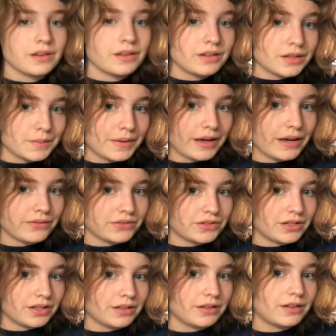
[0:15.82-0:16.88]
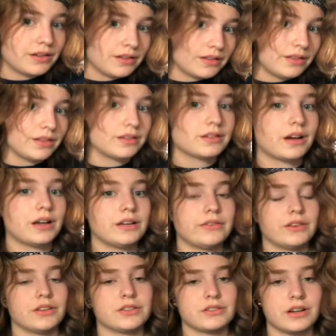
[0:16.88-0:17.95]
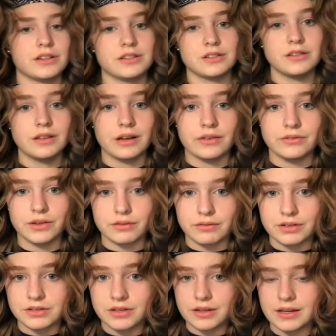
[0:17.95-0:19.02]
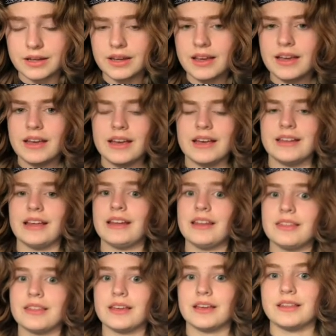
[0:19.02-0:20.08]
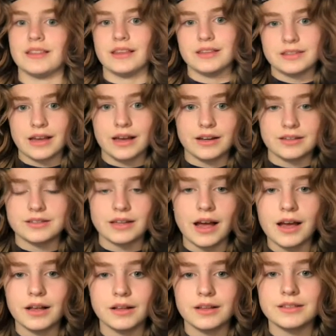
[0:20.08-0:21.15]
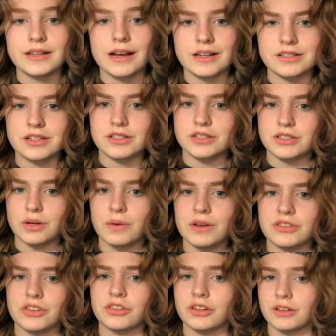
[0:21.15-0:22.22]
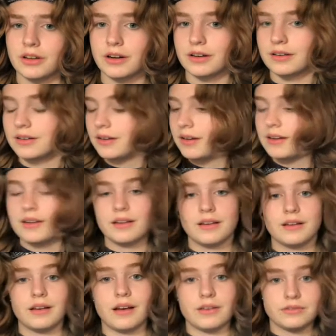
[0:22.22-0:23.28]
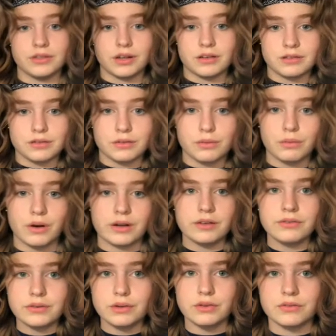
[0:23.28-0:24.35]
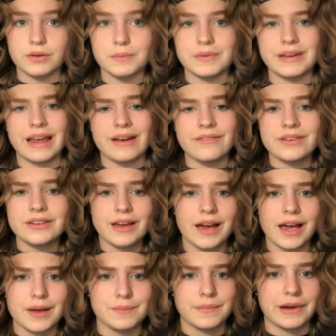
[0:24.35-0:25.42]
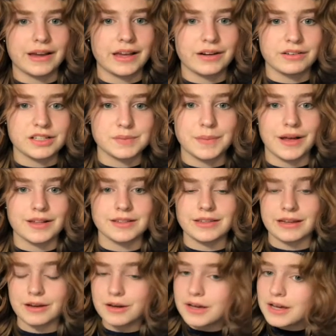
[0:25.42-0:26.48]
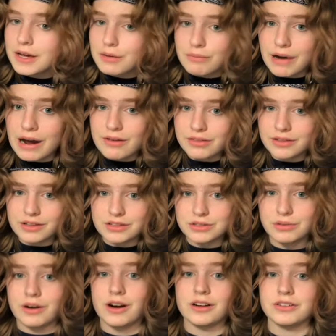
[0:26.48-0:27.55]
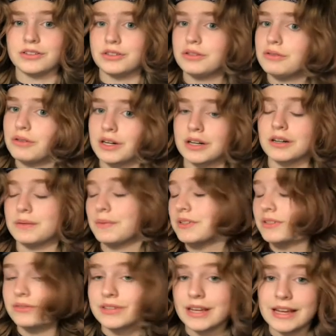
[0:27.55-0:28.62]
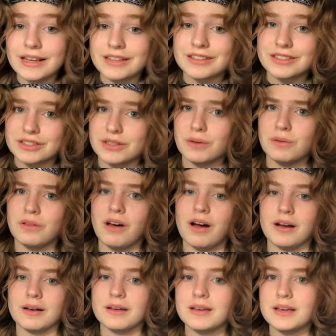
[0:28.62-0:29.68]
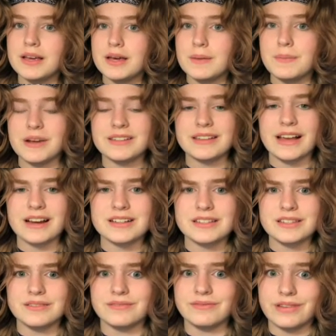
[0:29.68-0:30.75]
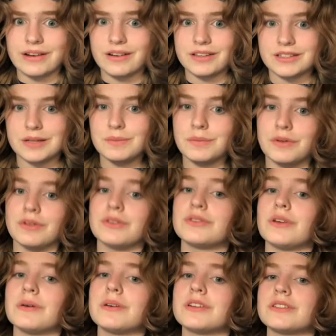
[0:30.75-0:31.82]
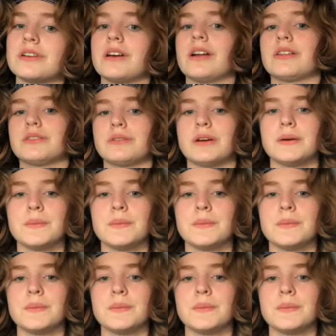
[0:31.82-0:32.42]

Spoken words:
You may have seen this kind of illustration that I've done recently, and anything in this kind of style is actually so easy to learn. I've done quite a few of them, and every time I get a response like, wow, that looks so hard to do, or it must have taken so long. But it's actually very simple, so I'm going to show you how to do it.